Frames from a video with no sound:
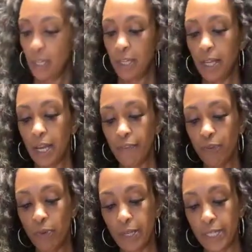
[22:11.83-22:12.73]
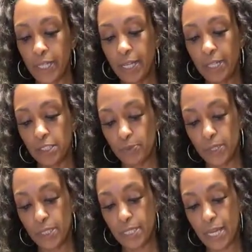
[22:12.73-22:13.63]
And I, for one, cannot
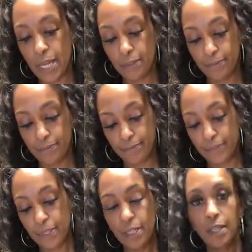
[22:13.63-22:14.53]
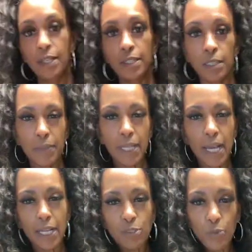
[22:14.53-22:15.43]
squeeze that. Tell me,
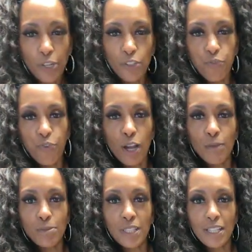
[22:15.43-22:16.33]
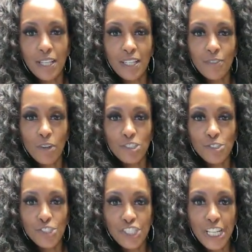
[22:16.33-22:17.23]
guys, where are you from? Why
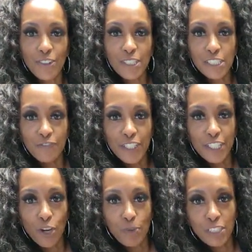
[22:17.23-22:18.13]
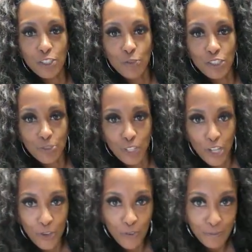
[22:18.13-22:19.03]
don't you share this video with someone you
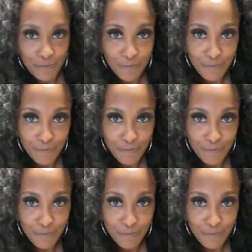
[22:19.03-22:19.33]
know